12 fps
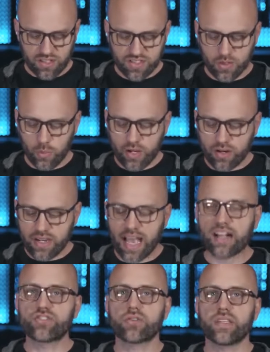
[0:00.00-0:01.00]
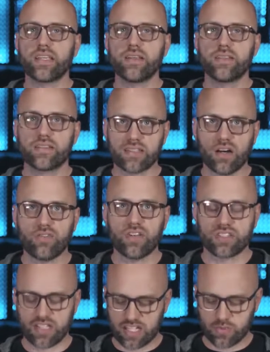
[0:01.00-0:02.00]
You see, we are naturally
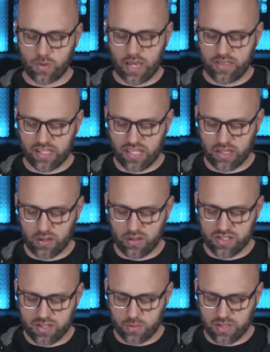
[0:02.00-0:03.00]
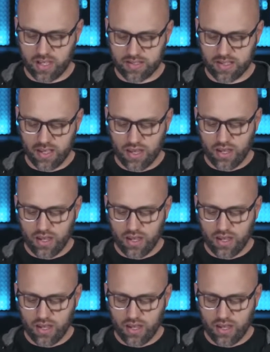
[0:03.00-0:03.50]
selfish, and that's why I think he closes it with this.